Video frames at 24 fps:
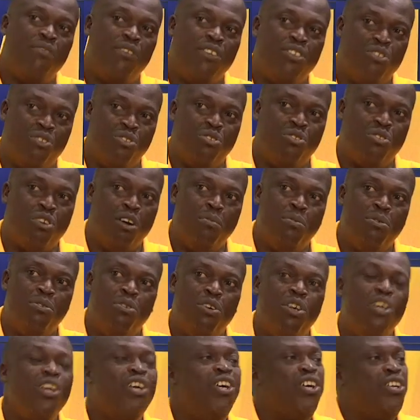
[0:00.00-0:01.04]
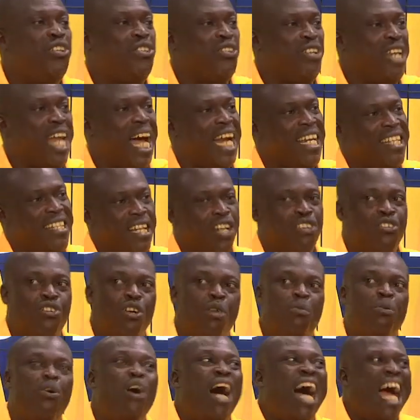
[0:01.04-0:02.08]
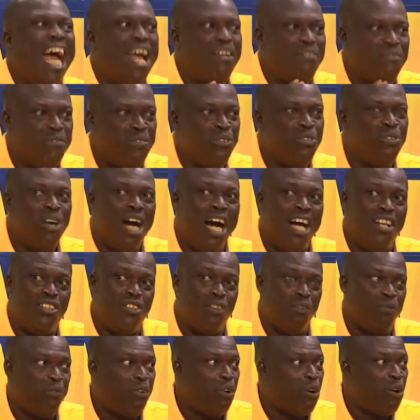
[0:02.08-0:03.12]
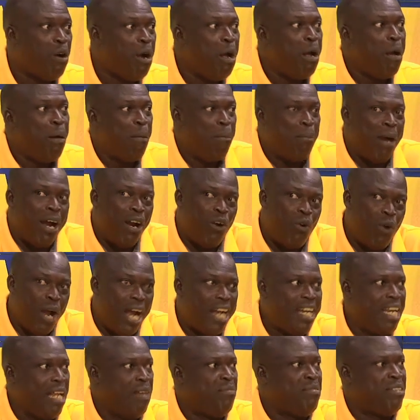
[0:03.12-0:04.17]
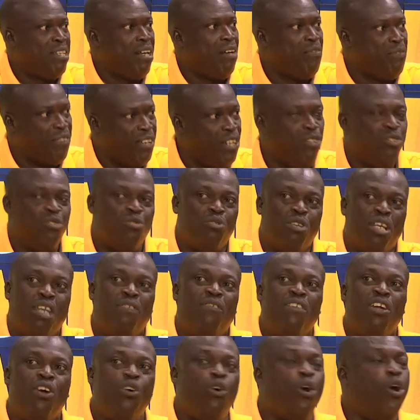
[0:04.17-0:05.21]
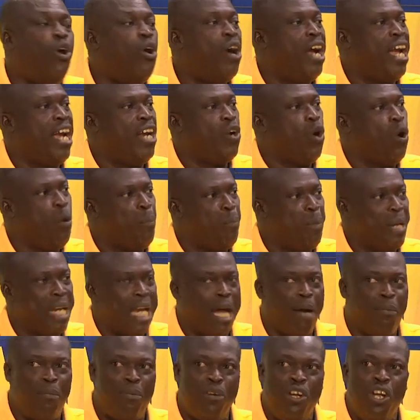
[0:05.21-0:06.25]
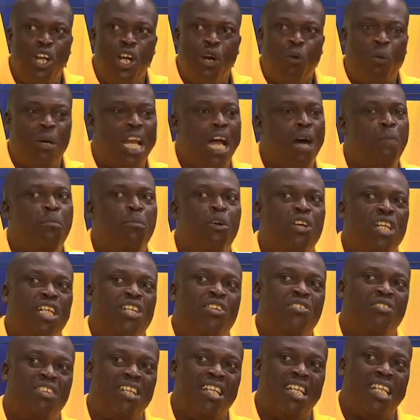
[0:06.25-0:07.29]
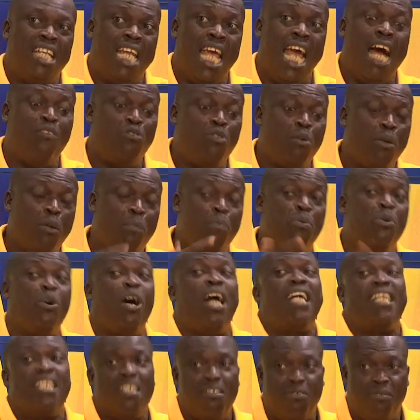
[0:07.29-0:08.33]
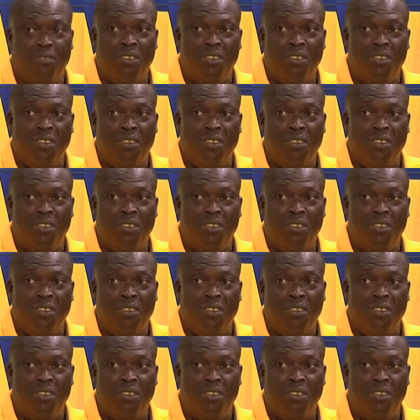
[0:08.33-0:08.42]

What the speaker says: into trouble. So that is the trouble I feel House of Folk might run themselves into. If they go and open up without monitoring, they have to be proactive.